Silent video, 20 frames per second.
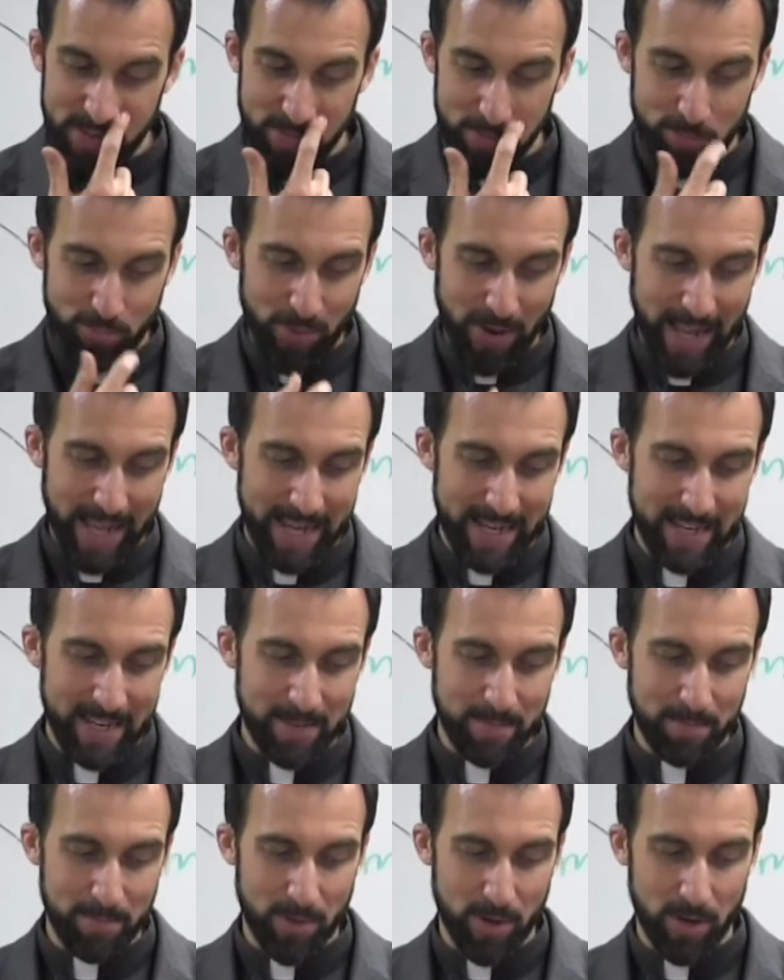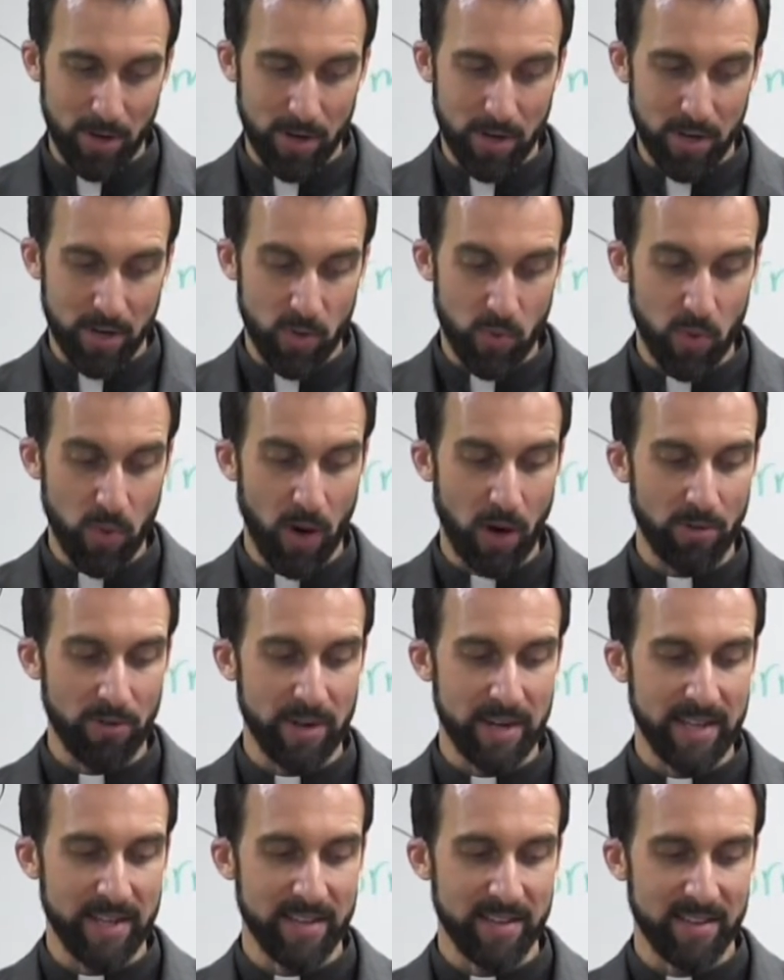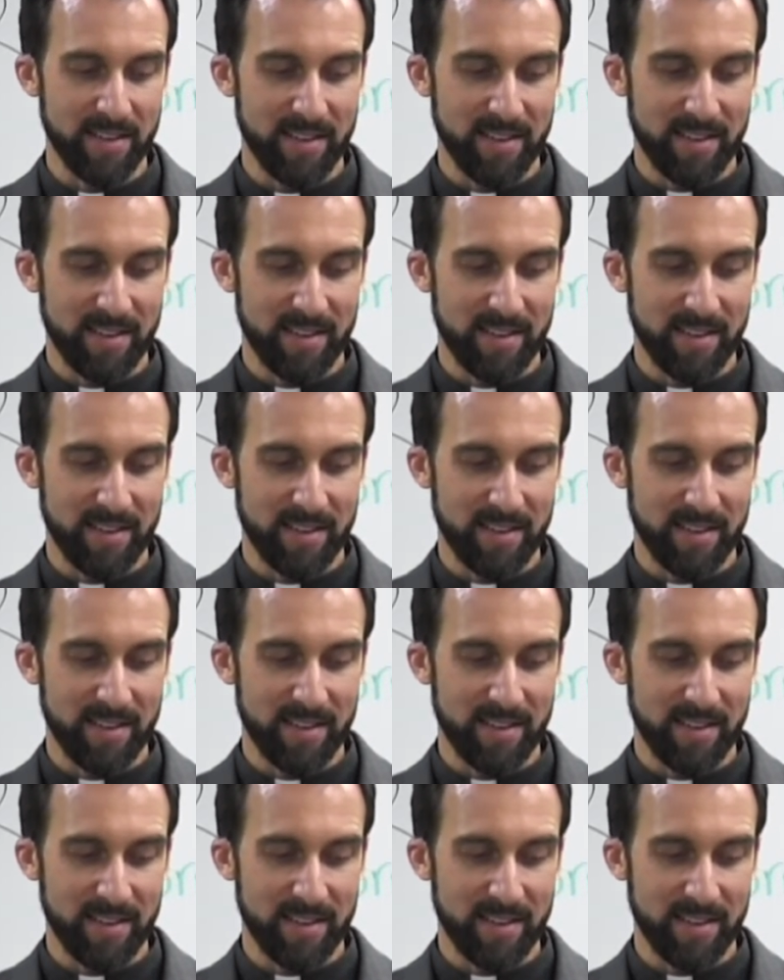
of Brandenburg, who already